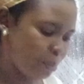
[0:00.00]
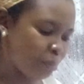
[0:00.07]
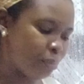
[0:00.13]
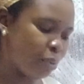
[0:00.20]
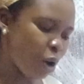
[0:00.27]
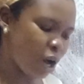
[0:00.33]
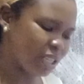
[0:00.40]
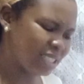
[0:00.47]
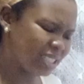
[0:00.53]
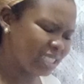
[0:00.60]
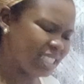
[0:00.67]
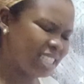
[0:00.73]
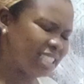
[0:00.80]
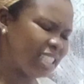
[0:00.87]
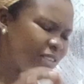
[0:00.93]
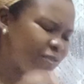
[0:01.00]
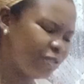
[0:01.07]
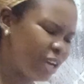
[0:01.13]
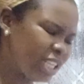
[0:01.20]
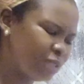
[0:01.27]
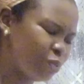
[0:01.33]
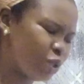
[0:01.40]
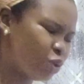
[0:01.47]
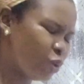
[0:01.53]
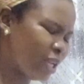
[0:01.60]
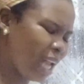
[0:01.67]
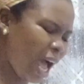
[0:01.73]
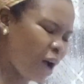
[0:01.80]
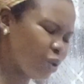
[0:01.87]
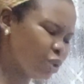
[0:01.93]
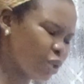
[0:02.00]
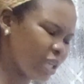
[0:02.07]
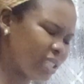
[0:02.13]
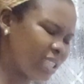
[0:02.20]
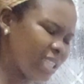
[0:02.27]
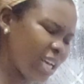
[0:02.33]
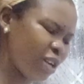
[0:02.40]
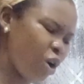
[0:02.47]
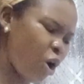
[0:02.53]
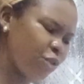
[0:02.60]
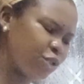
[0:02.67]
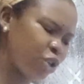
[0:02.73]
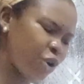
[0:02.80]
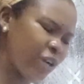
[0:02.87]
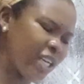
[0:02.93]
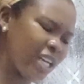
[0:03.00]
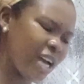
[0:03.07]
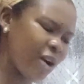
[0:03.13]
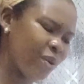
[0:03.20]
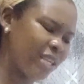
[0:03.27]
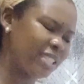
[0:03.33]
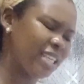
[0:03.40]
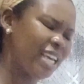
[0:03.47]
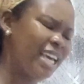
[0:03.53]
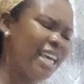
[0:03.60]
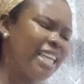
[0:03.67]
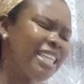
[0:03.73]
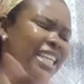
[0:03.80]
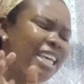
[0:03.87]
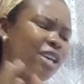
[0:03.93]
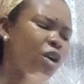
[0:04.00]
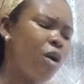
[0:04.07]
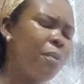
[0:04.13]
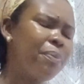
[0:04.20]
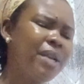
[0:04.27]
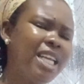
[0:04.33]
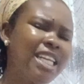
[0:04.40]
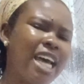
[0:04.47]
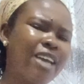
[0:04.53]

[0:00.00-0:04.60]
But the difference between outsourcing and offshoring now is the company